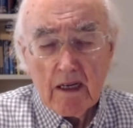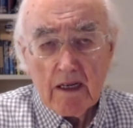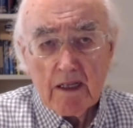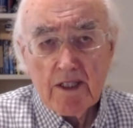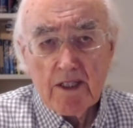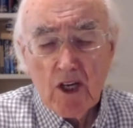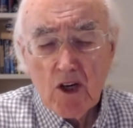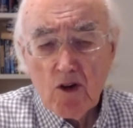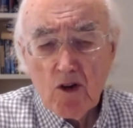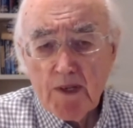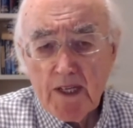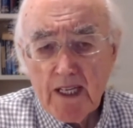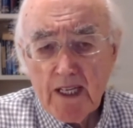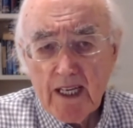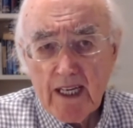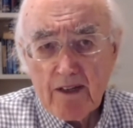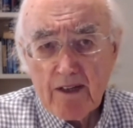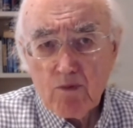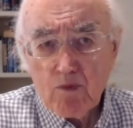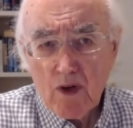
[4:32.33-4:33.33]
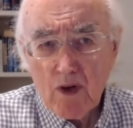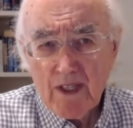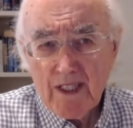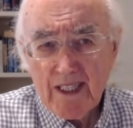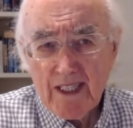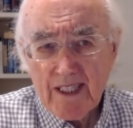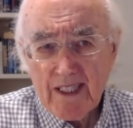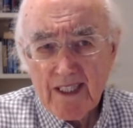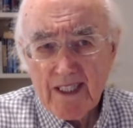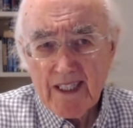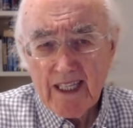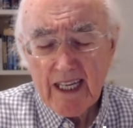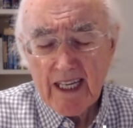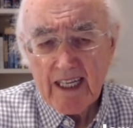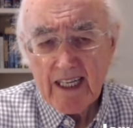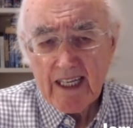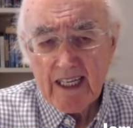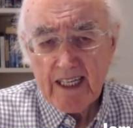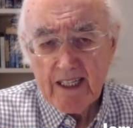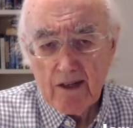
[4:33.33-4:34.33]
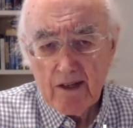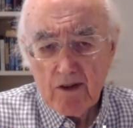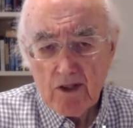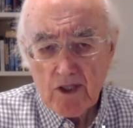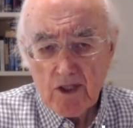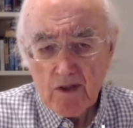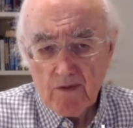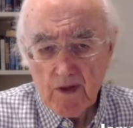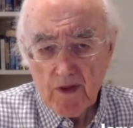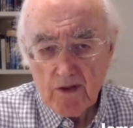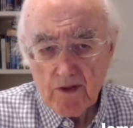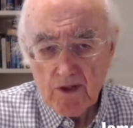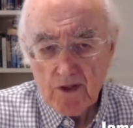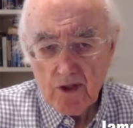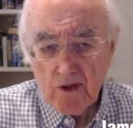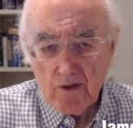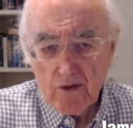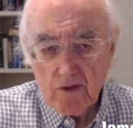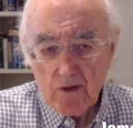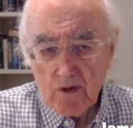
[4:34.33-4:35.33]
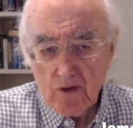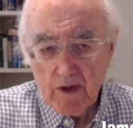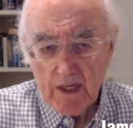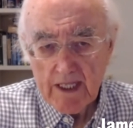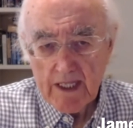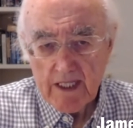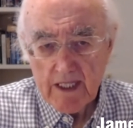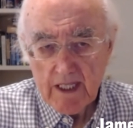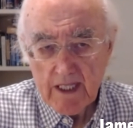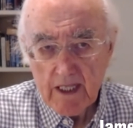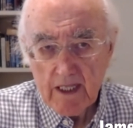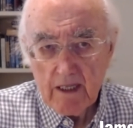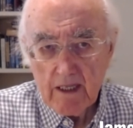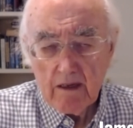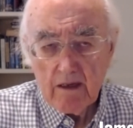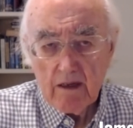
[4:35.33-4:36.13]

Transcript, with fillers: nobody had wanted to take any notice of those two crazy